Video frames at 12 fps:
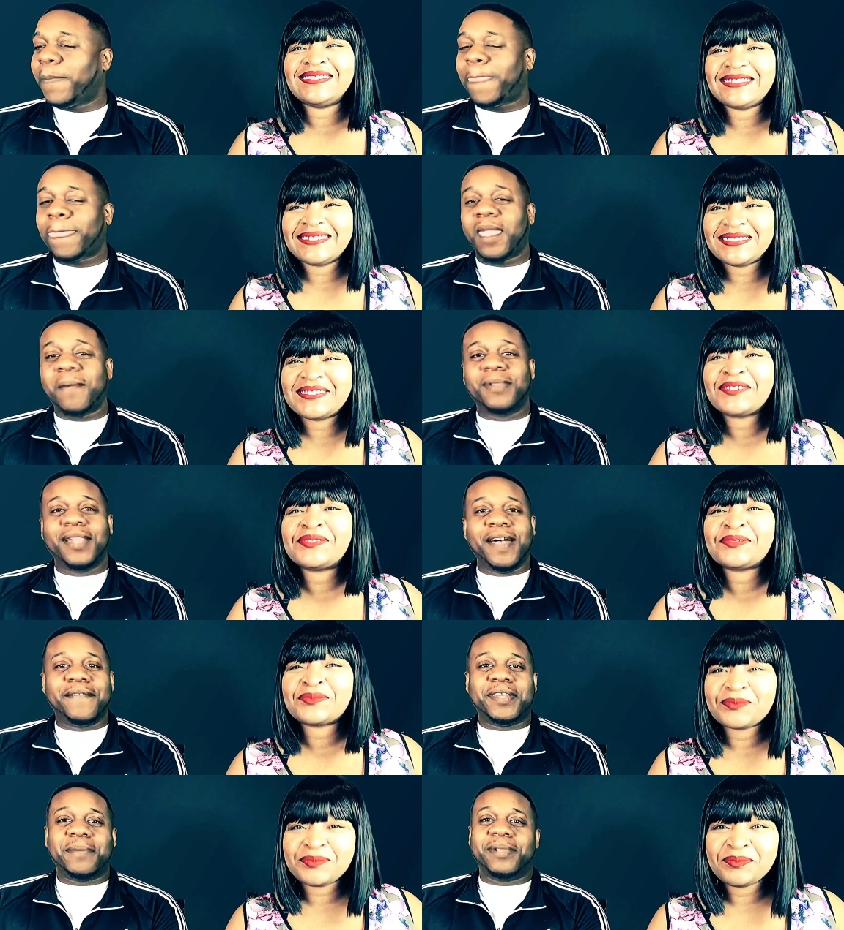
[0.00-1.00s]
Speaker 1: I'm
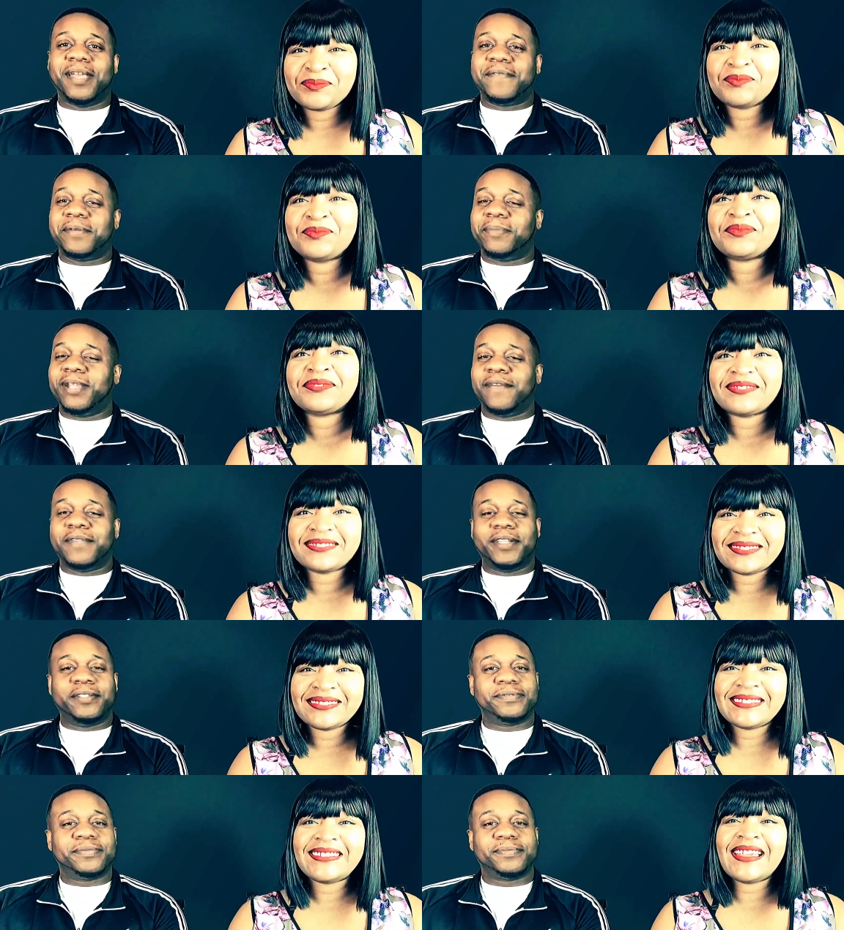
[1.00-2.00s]
loving them, loving them, loving them.
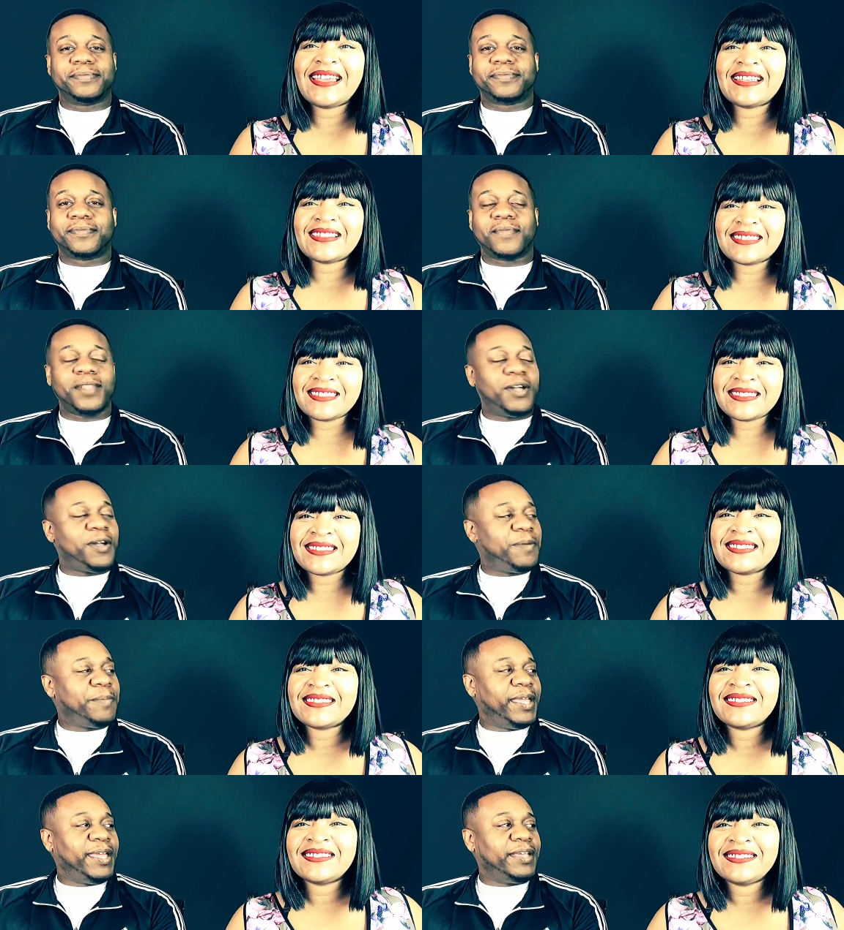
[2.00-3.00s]
Yes. Oh
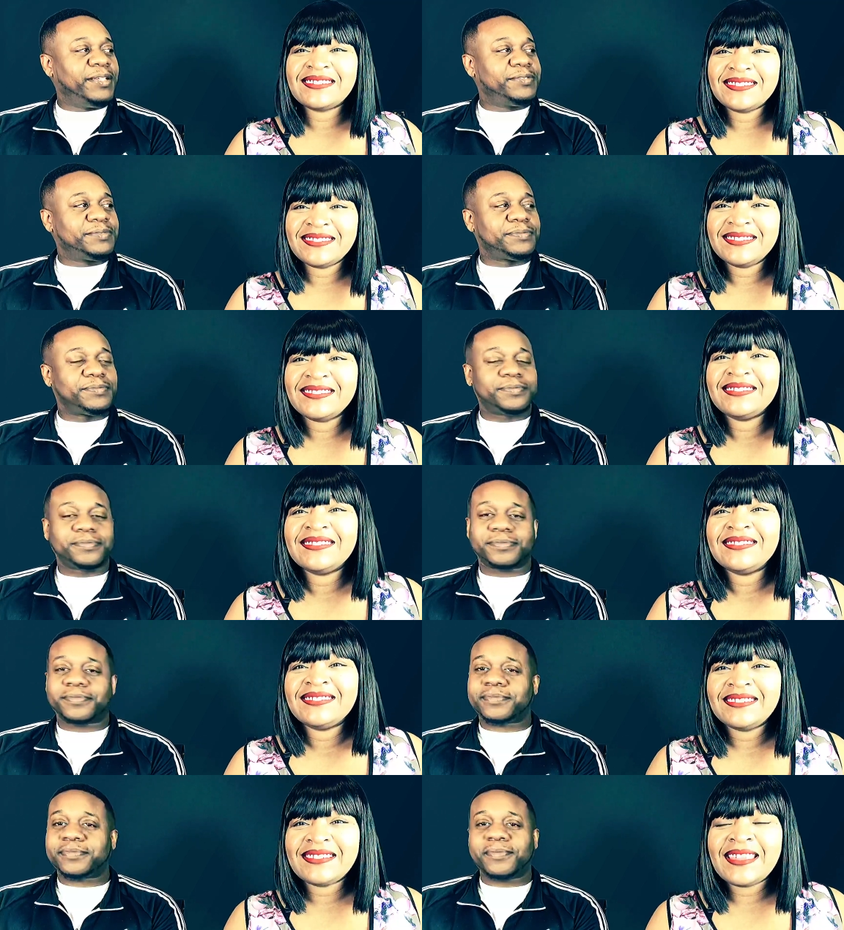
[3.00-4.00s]
man.
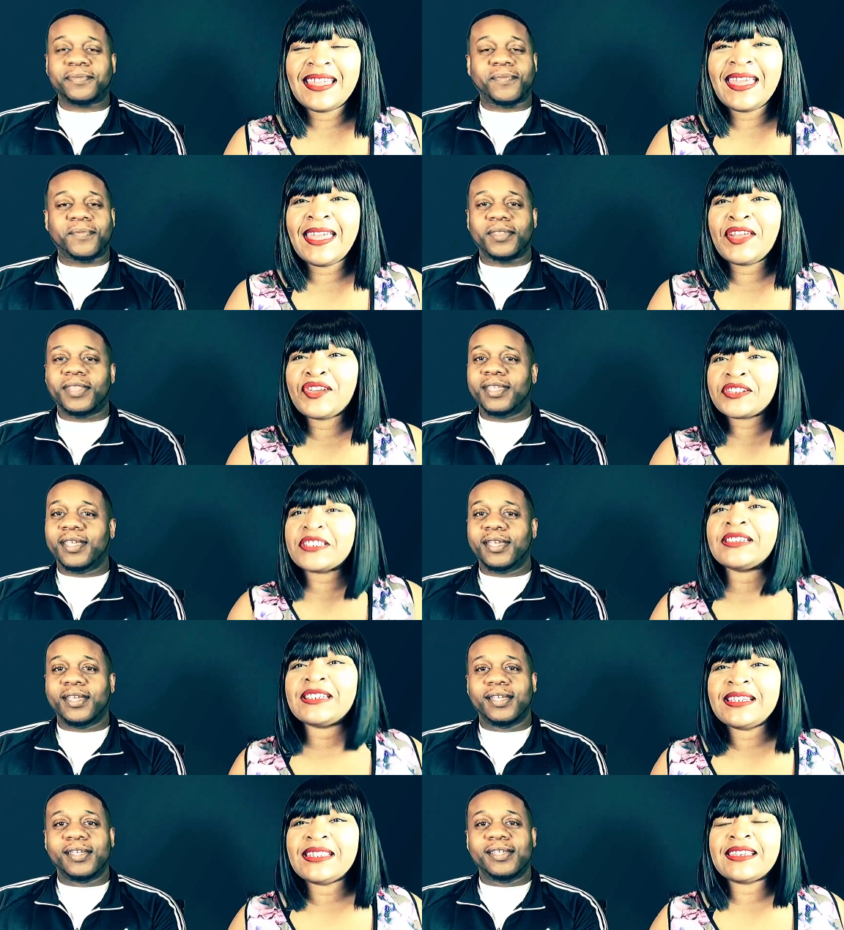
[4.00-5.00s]
Speaker 2: The
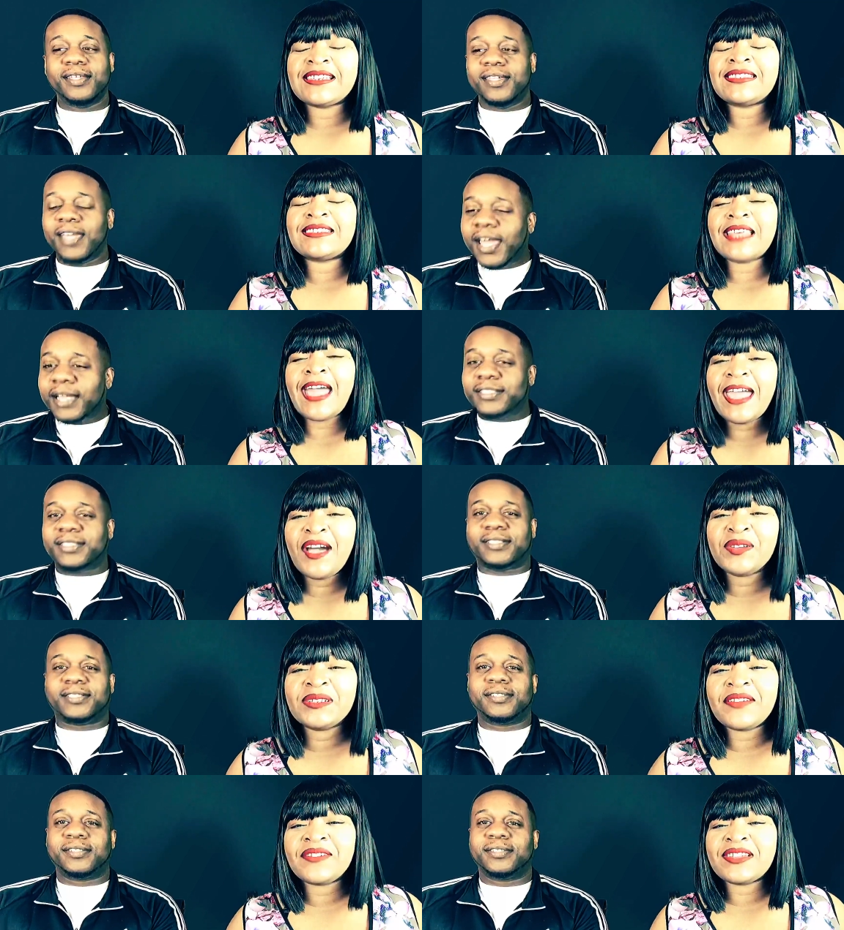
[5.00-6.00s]
energy, the yes.
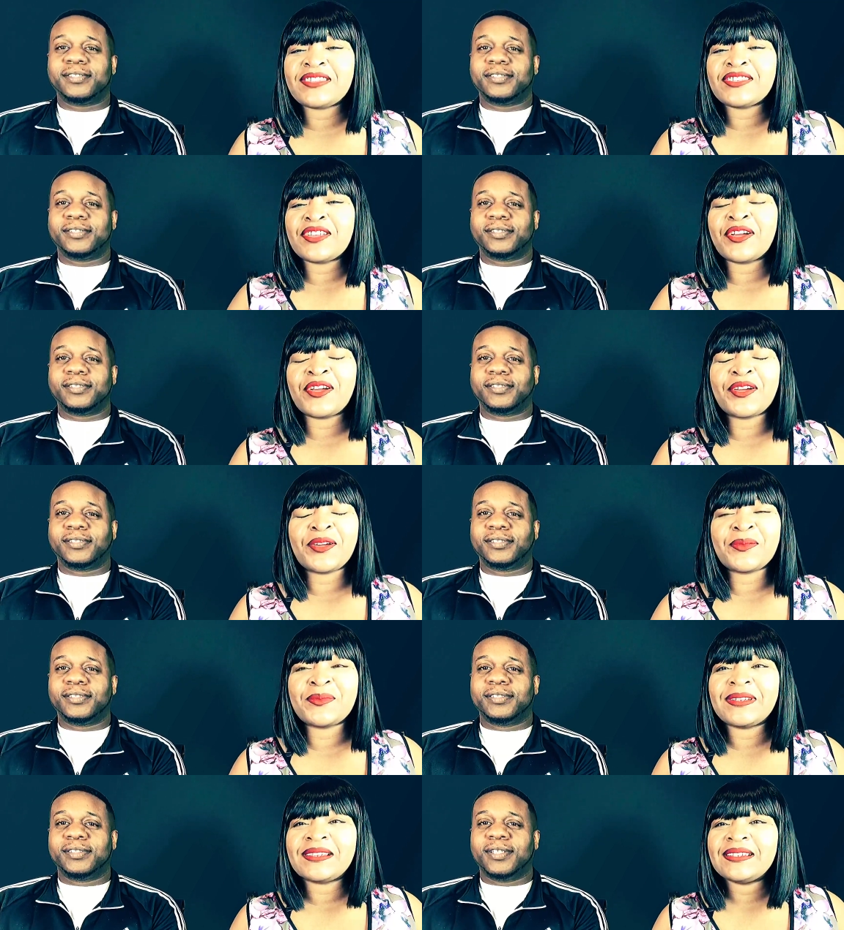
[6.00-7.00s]
sound of the sturm.
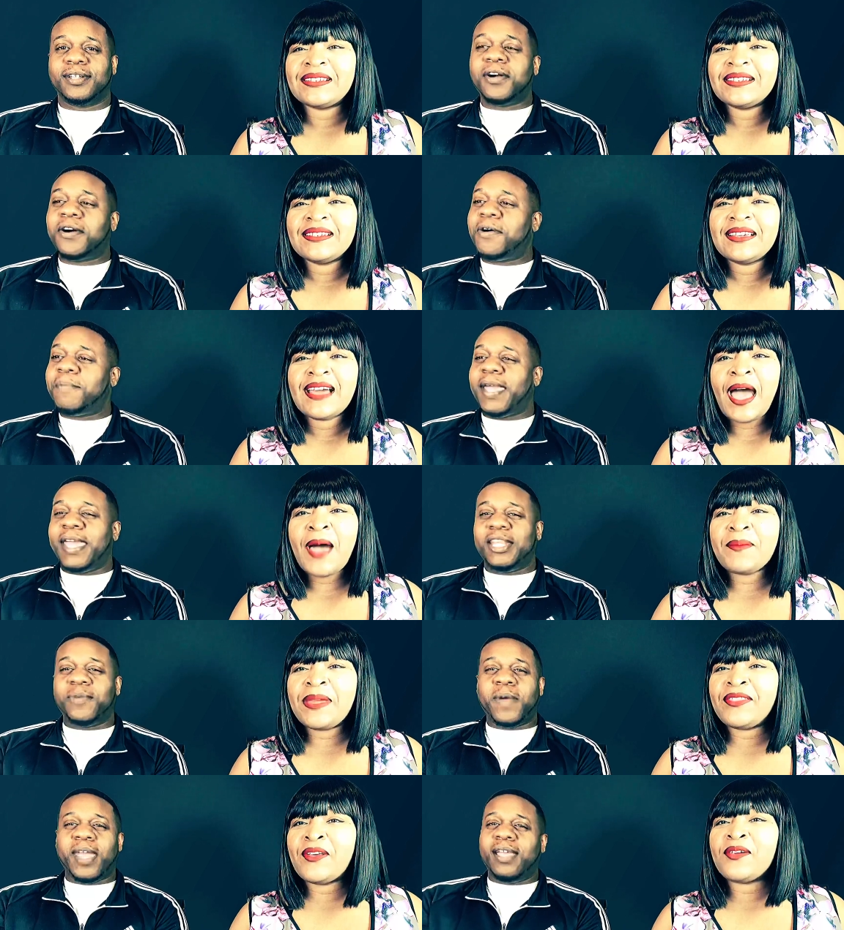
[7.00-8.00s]
Speaker 1: Oh man. I
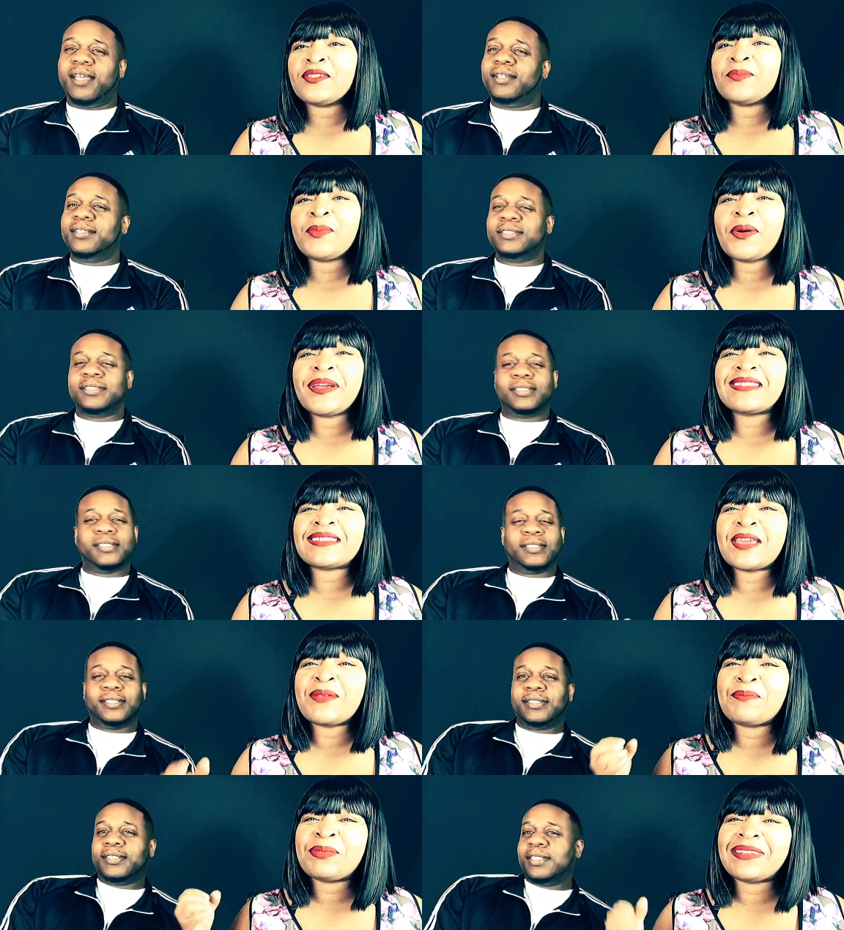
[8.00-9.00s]
mean, those
Speaker 2: boys
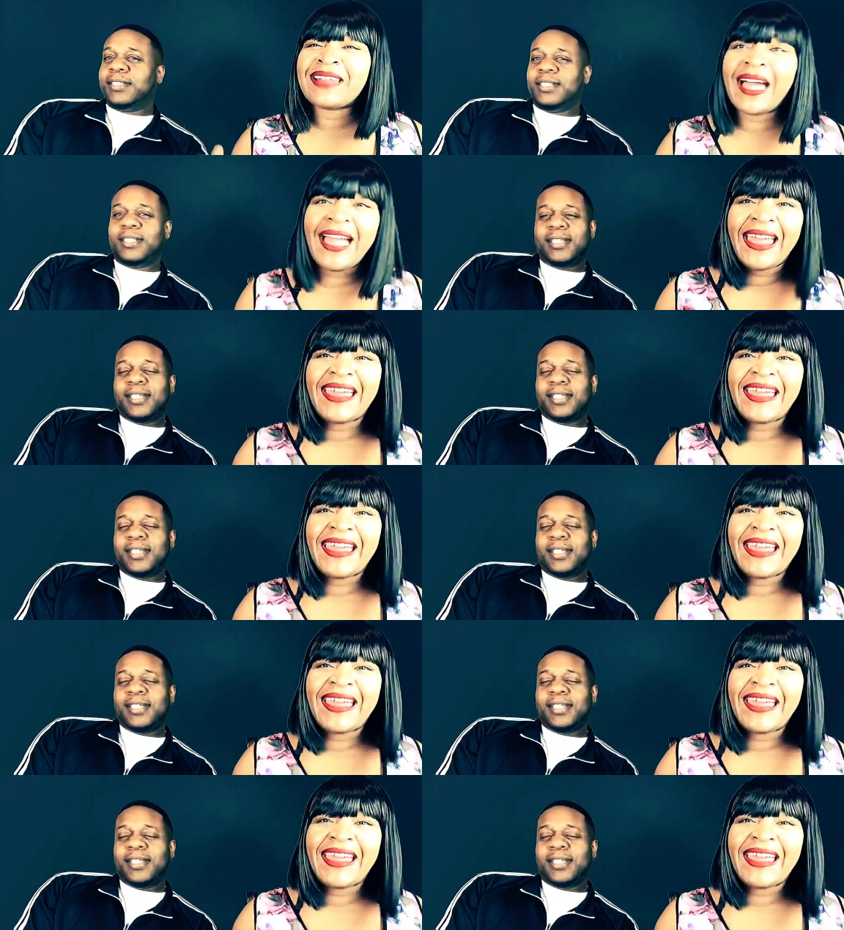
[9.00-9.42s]
can play.